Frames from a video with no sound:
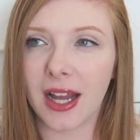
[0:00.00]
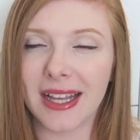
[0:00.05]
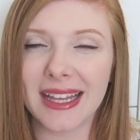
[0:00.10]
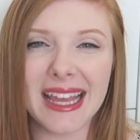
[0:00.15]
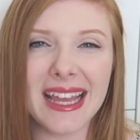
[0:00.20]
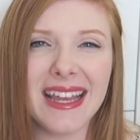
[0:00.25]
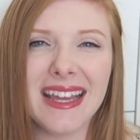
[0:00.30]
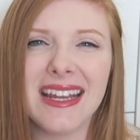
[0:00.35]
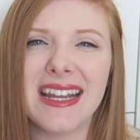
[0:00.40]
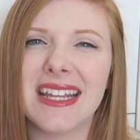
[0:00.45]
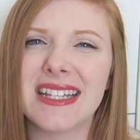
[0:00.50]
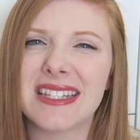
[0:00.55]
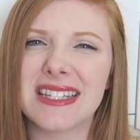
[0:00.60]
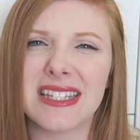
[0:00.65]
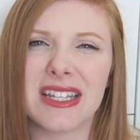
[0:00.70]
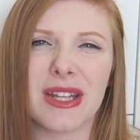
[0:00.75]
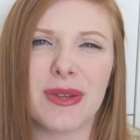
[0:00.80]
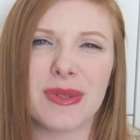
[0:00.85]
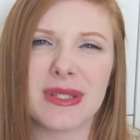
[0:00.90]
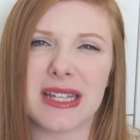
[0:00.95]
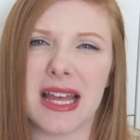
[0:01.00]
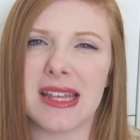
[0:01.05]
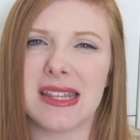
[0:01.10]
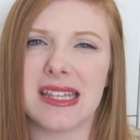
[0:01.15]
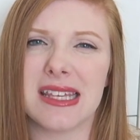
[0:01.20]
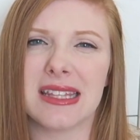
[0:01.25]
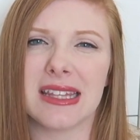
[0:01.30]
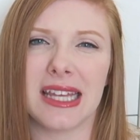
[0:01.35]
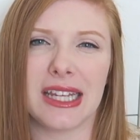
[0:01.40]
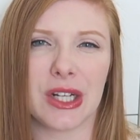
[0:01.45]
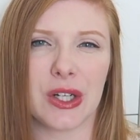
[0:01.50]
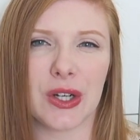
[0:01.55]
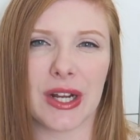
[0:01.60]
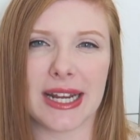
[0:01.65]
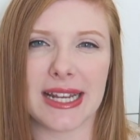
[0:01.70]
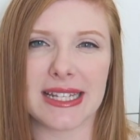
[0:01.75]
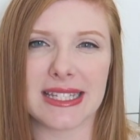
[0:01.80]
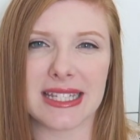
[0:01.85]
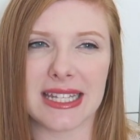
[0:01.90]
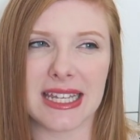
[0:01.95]
Again, it's, it was nothing like
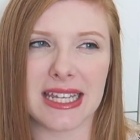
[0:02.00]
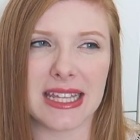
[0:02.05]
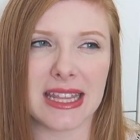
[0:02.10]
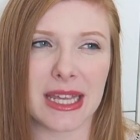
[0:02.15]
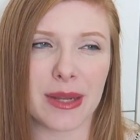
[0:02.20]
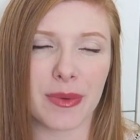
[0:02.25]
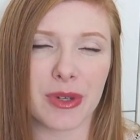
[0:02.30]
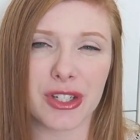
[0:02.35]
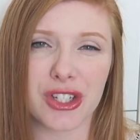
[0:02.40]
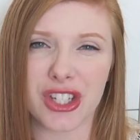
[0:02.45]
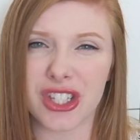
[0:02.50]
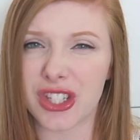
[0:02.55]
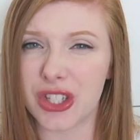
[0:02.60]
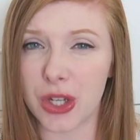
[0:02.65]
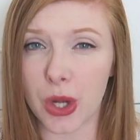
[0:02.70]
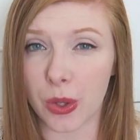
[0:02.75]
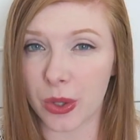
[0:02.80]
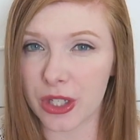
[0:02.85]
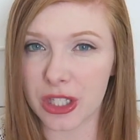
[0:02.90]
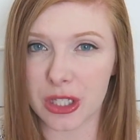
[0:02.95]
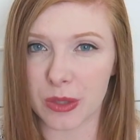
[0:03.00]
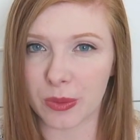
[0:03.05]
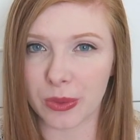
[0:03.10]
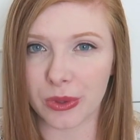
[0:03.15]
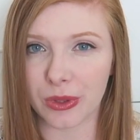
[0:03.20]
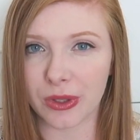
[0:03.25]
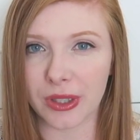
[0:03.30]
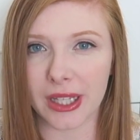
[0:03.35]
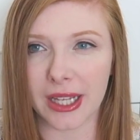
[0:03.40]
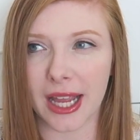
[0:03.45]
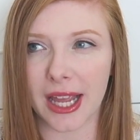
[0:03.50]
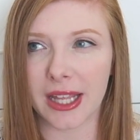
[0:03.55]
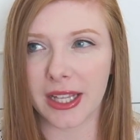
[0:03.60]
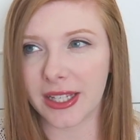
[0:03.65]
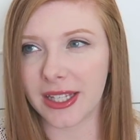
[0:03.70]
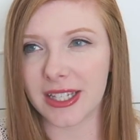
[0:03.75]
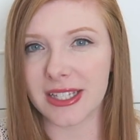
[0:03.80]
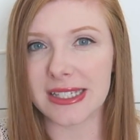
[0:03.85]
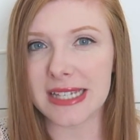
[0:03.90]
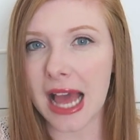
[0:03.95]
crazy. They were just noticeable. Like I
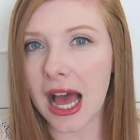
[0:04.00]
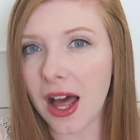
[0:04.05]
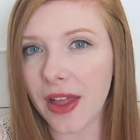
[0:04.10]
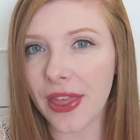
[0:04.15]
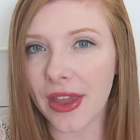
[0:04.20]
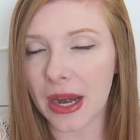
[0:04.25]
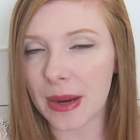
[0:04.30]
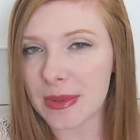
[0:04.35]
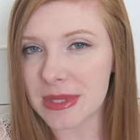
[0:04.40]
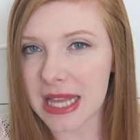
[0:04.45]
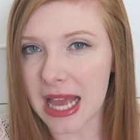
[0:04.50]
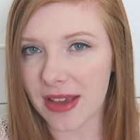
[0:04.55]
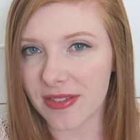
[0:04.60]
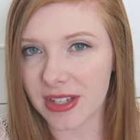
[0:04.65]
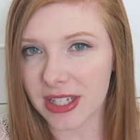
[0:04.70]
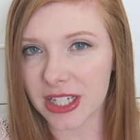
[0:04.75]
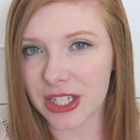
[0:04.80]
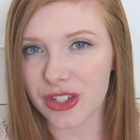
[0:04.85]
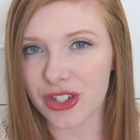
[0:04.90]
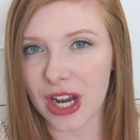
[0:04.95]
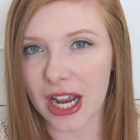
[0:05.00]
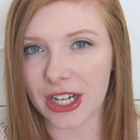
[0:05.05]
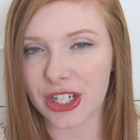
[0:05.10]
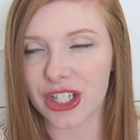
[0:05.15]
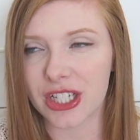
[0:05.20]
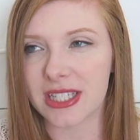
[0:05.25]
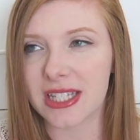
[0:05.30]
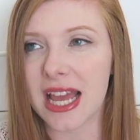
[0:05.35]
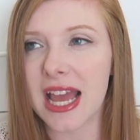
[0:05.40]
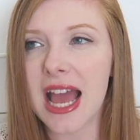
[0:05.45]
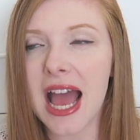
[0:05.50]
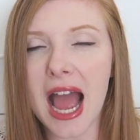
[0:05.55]
could tell that I was having contractions.